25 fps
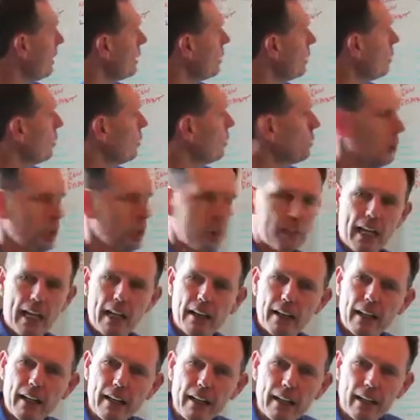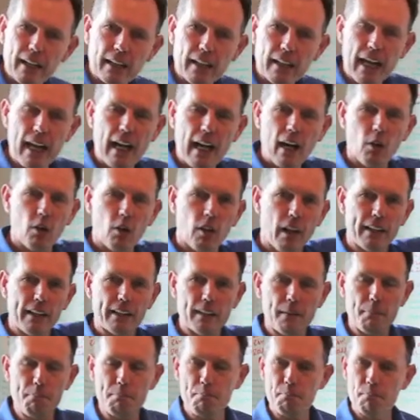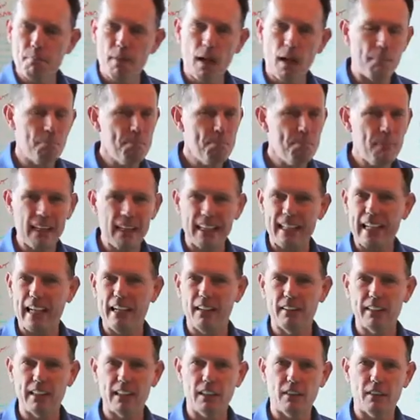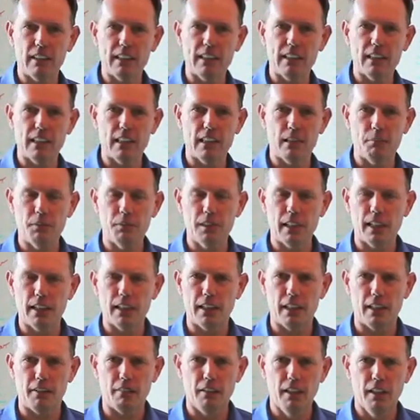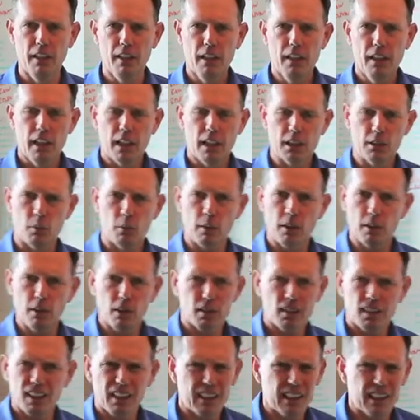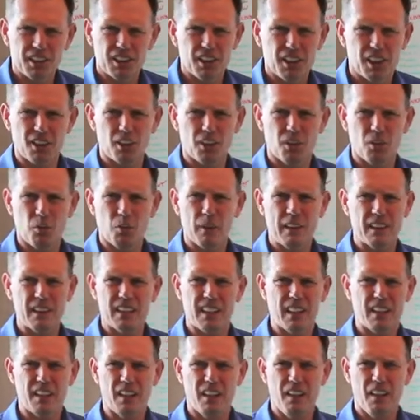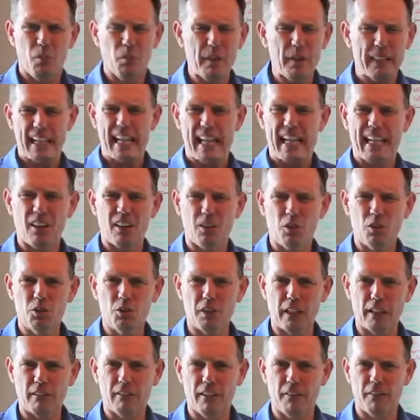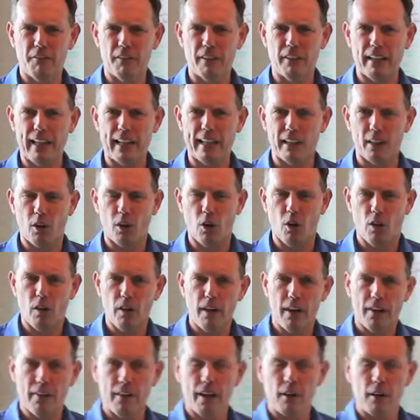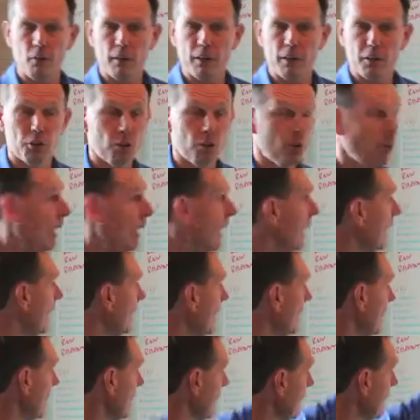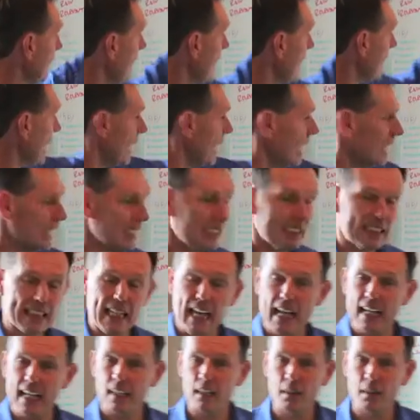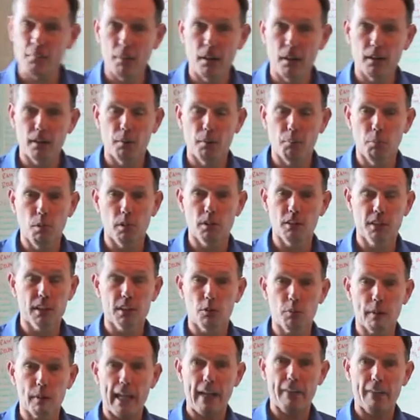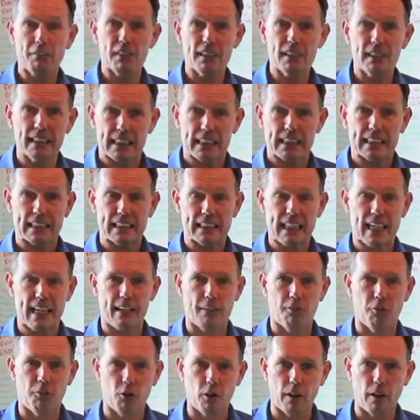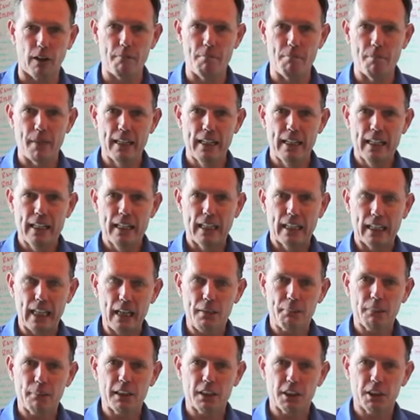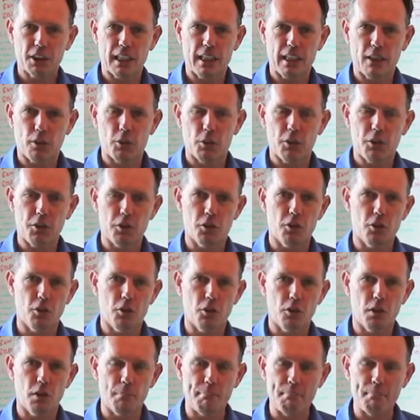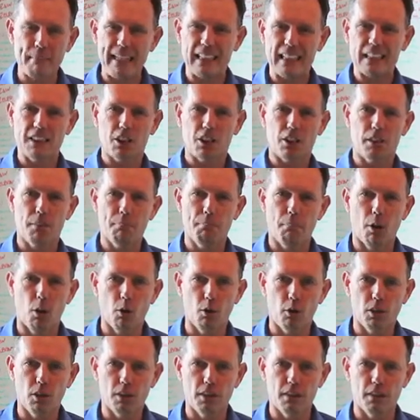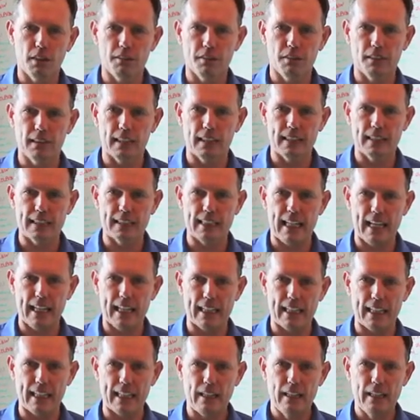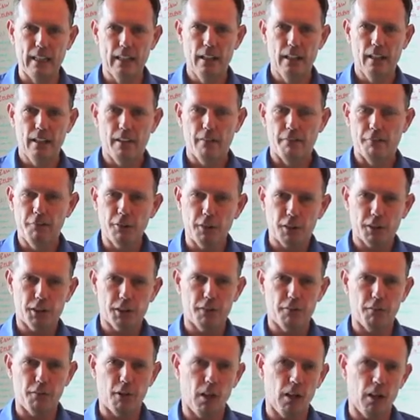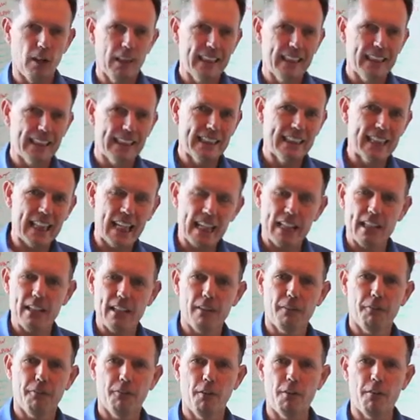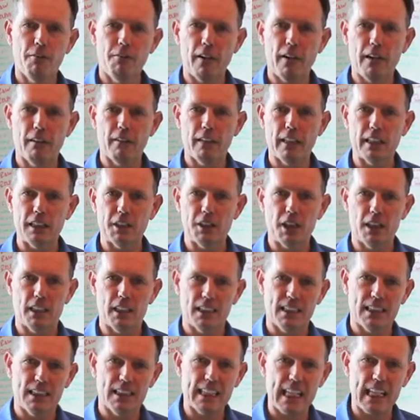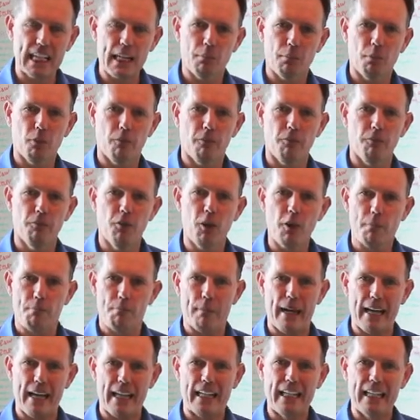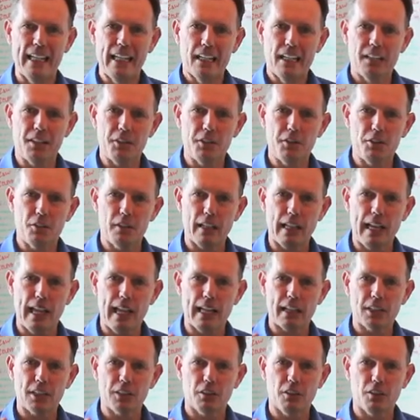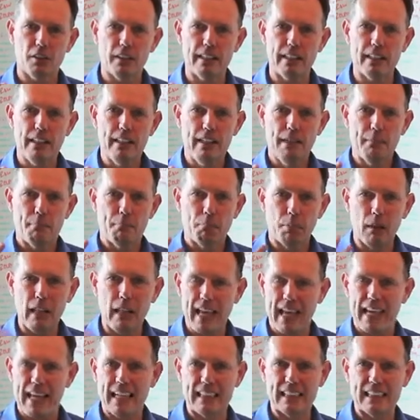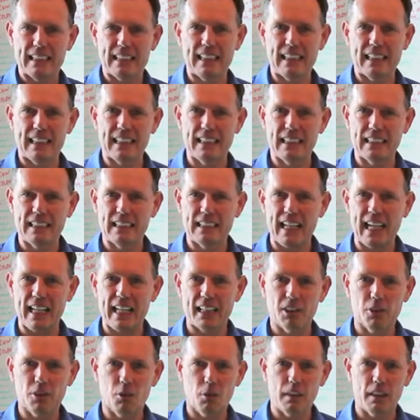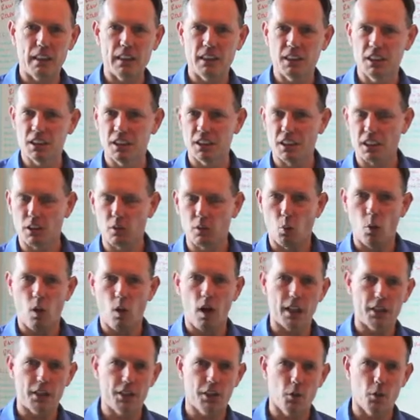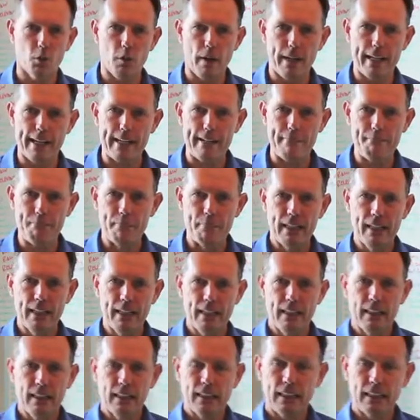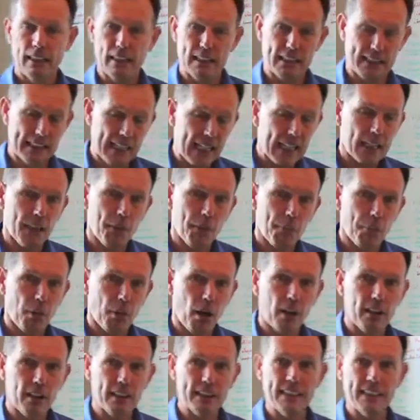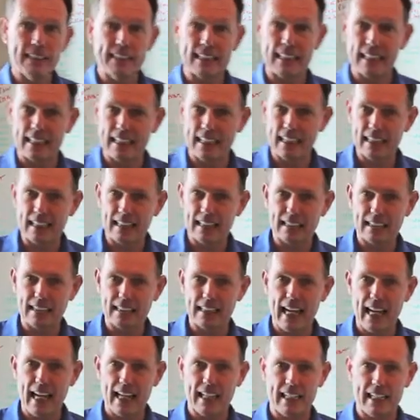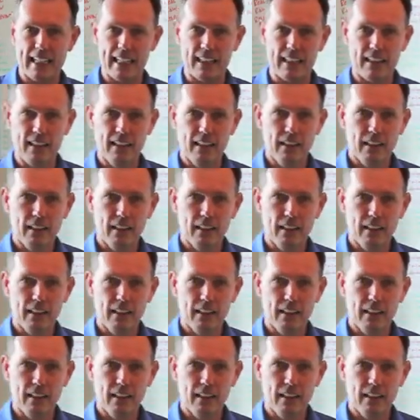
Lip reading: resources down and then outlined a big, hairy, crazy objective. As we looked at each other, we said, we can't go directly for that goal. And then we drew a zig and a zag up on the board and says, we have to zigzag for it. Let me share with you the major components of zigzagging. First of all, setting a firm foundation, a stable footbed that you can actually plant a zig and zag so it doesn't just wash away. The second part is zigging and zagging.